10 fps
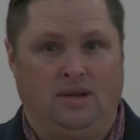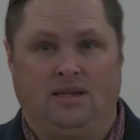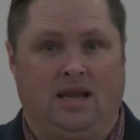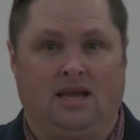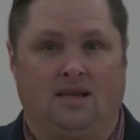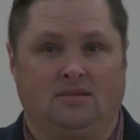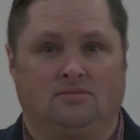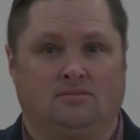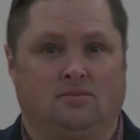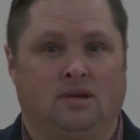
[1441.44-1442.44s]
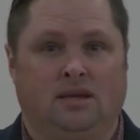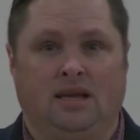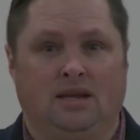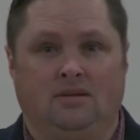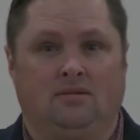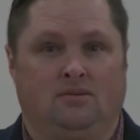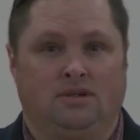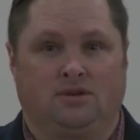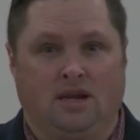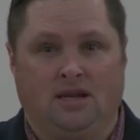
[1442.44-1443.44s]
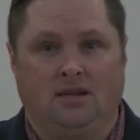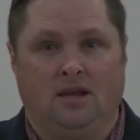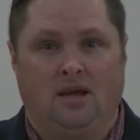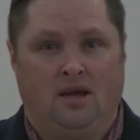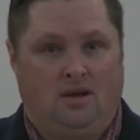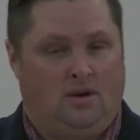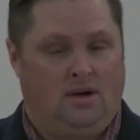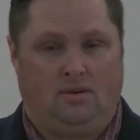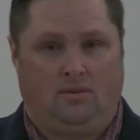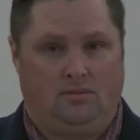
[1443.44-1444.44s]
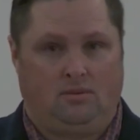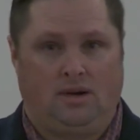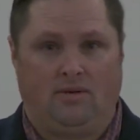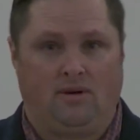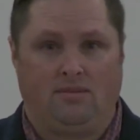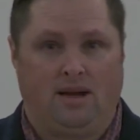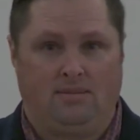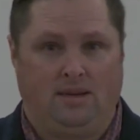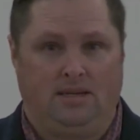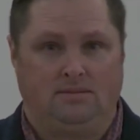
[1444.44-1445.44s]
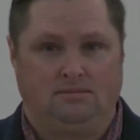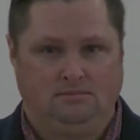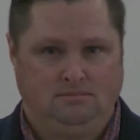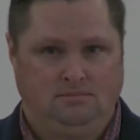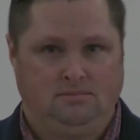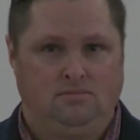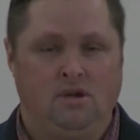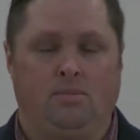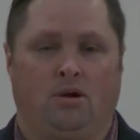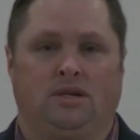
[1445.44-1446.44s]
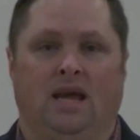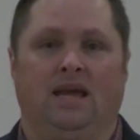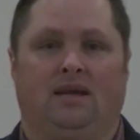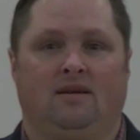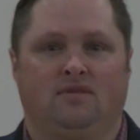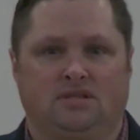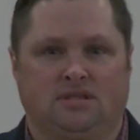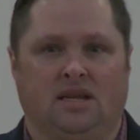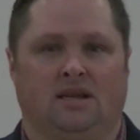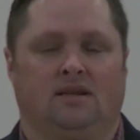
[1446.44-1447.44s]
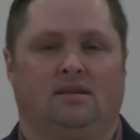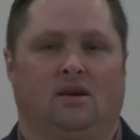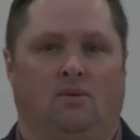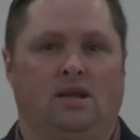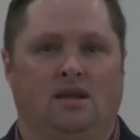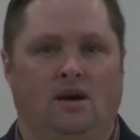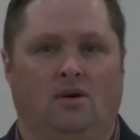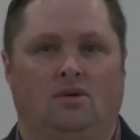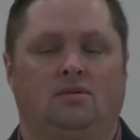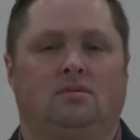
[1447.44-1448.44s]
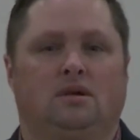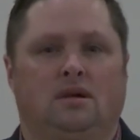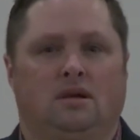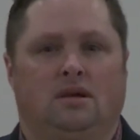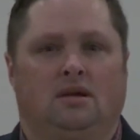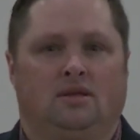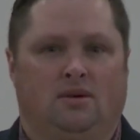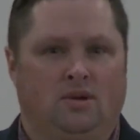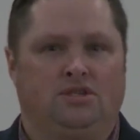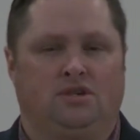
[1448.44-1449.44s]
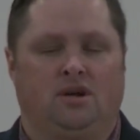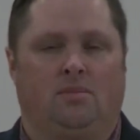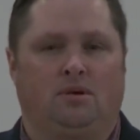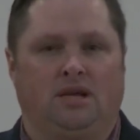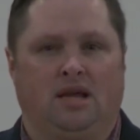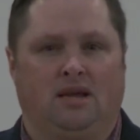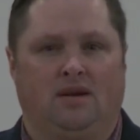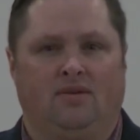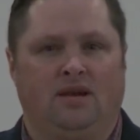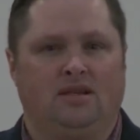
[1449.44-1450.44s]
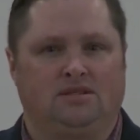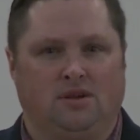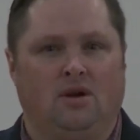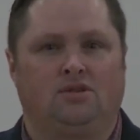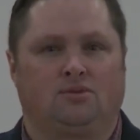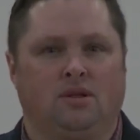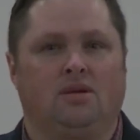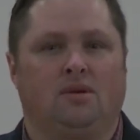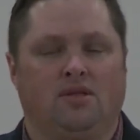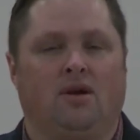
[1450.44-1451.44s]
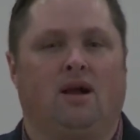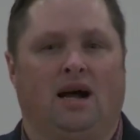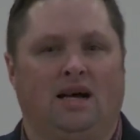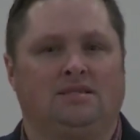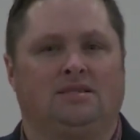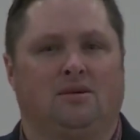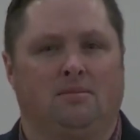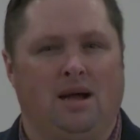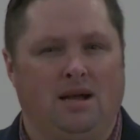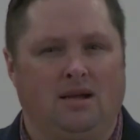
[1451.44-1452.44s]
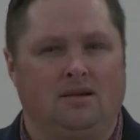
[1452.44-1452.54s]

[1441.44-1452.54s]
take it. We eat it, we drink it, uh, whatever it might be. We partake of the sin that we know that we should not partake of. And it starts really with our eyes and our mind